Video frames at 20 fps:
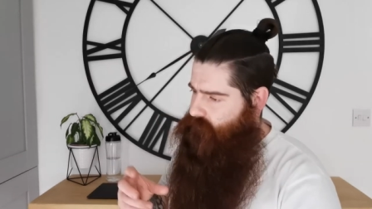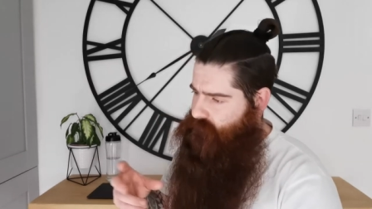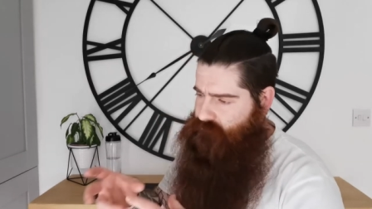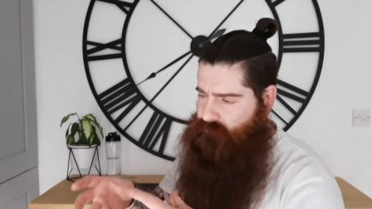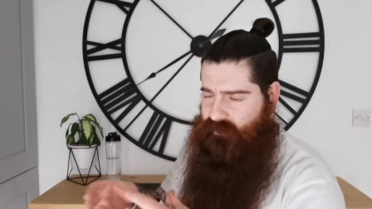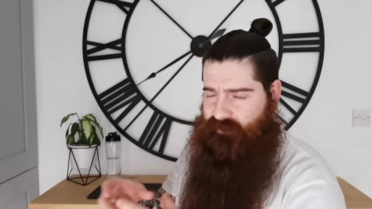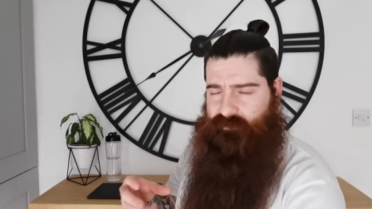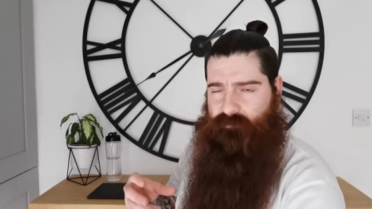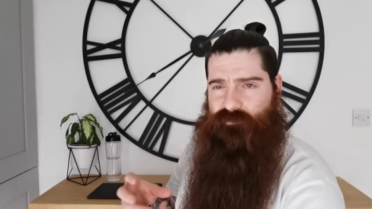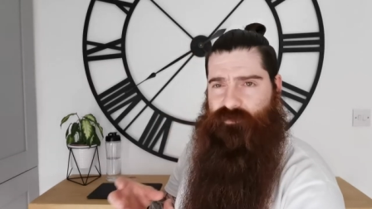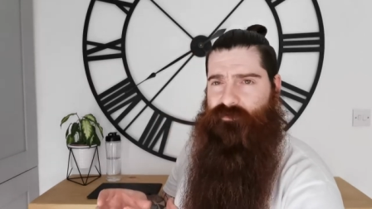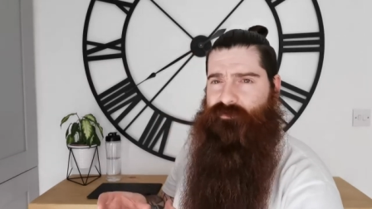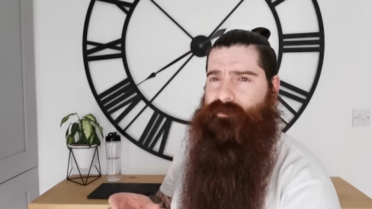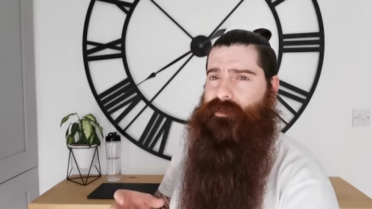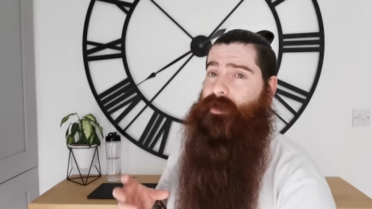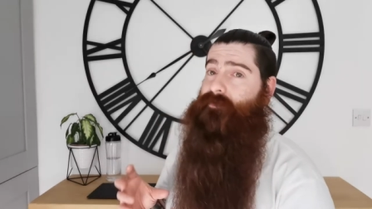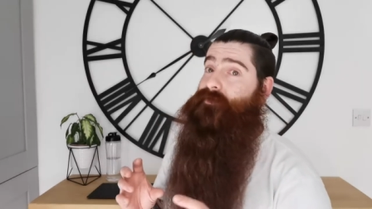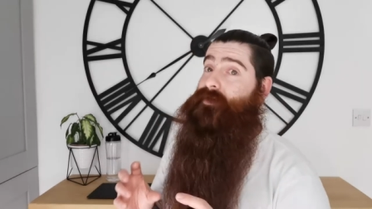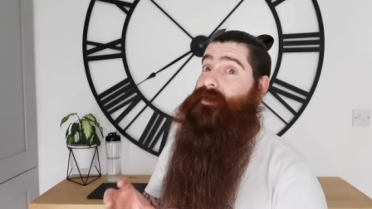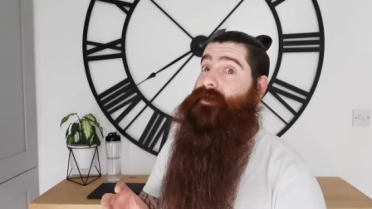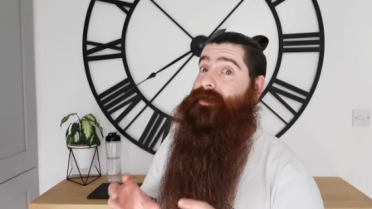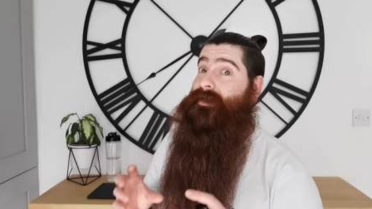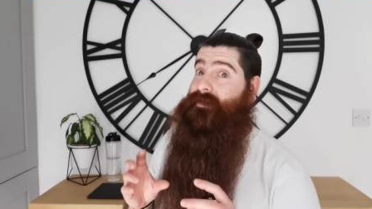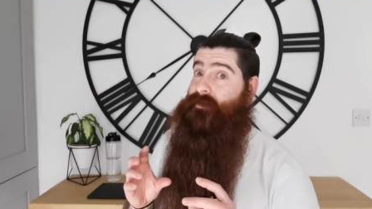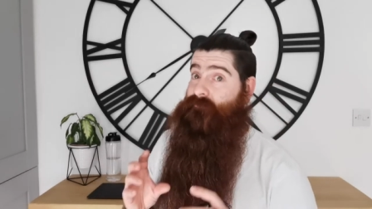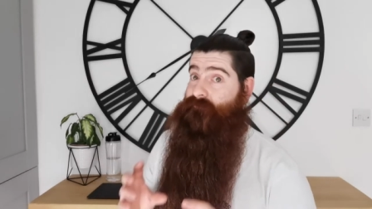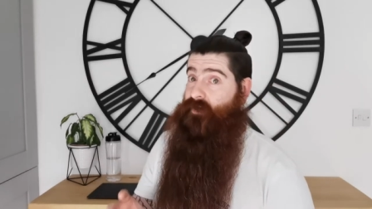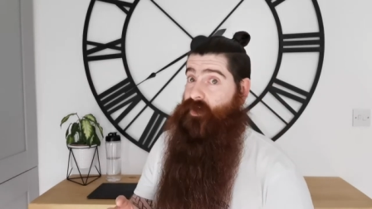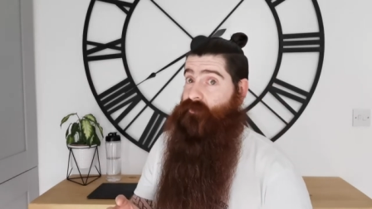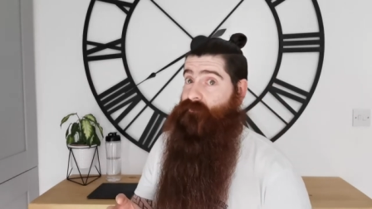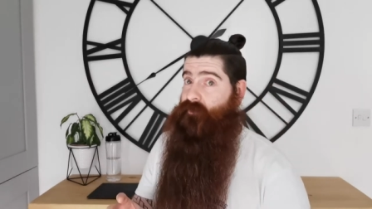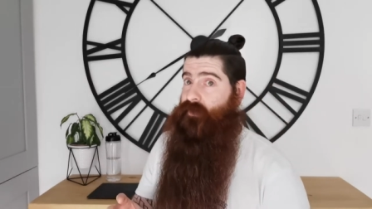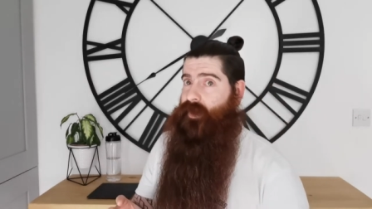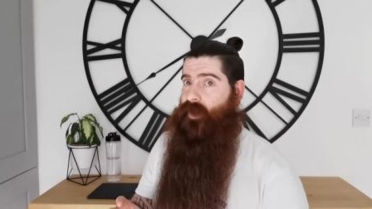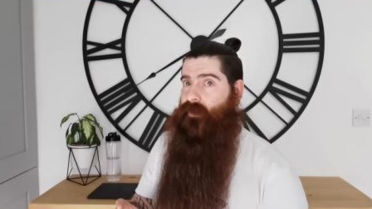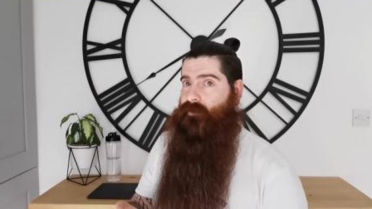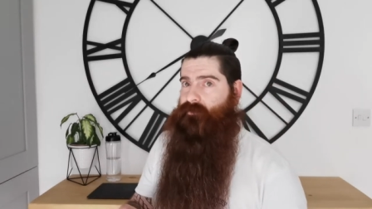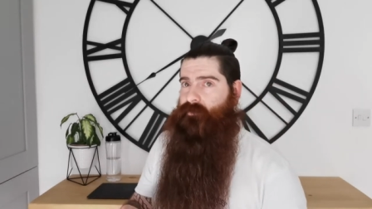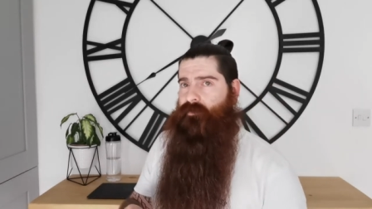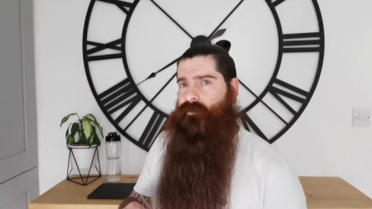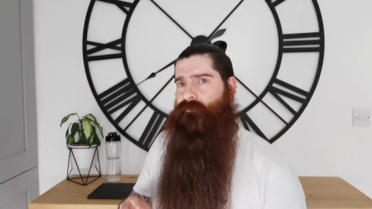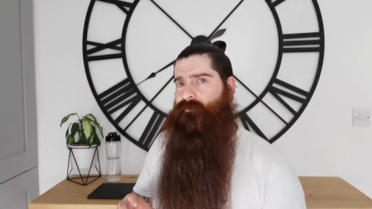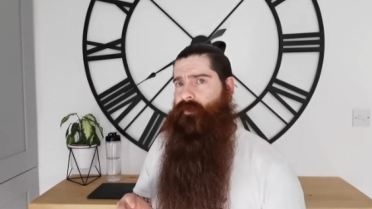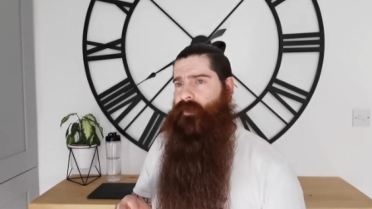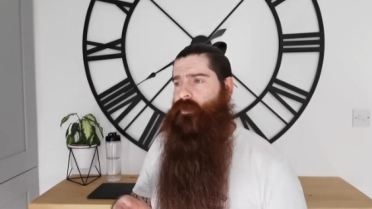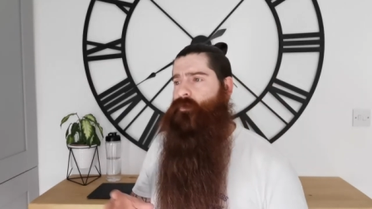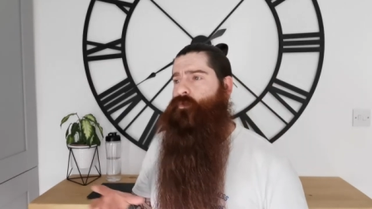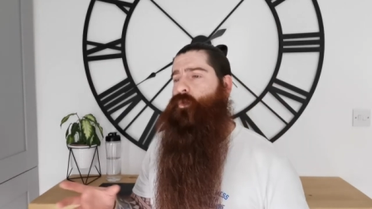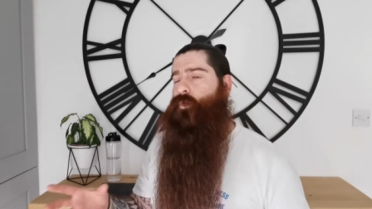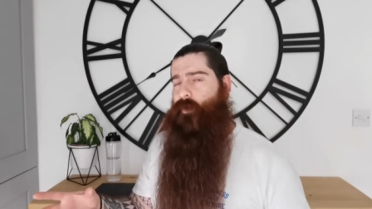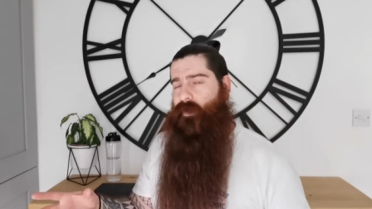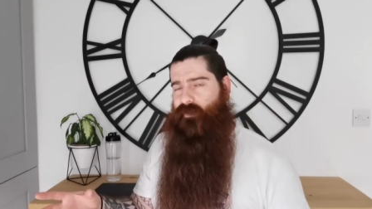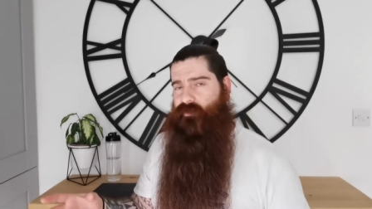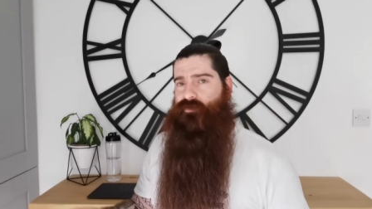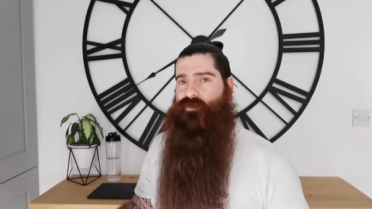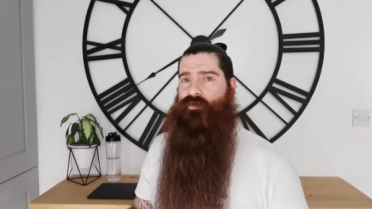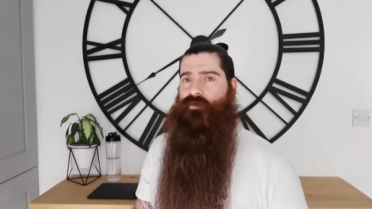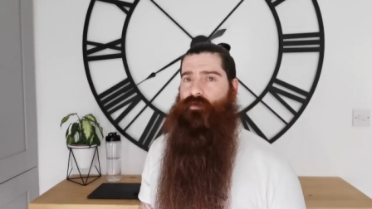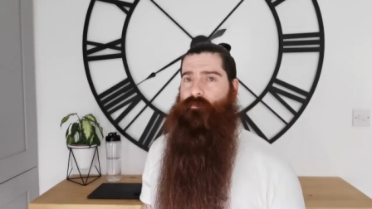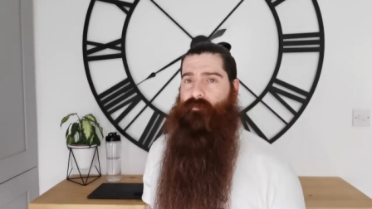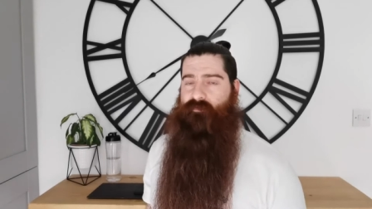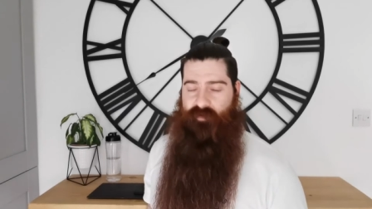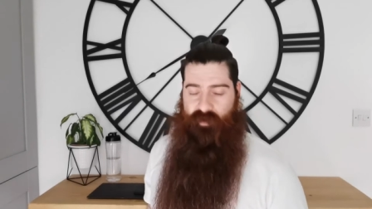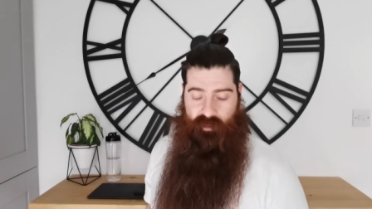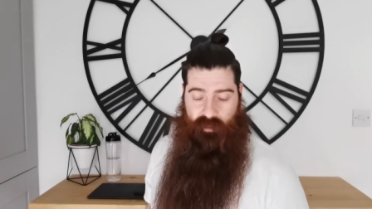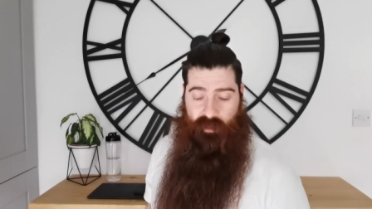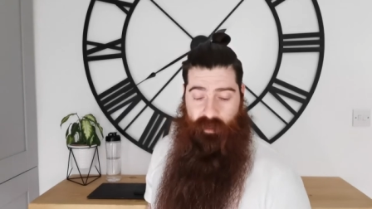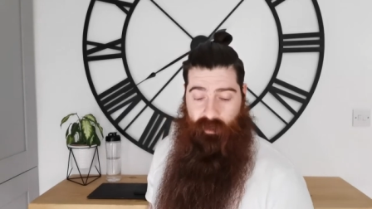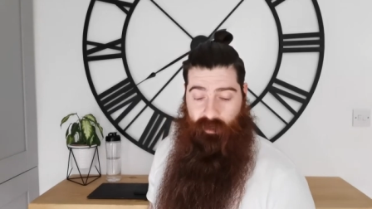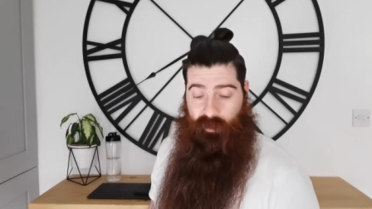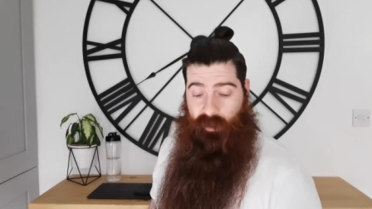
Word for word: Mix them two together. Very, very nice. And you're thinking, well, where does cucumber fit in?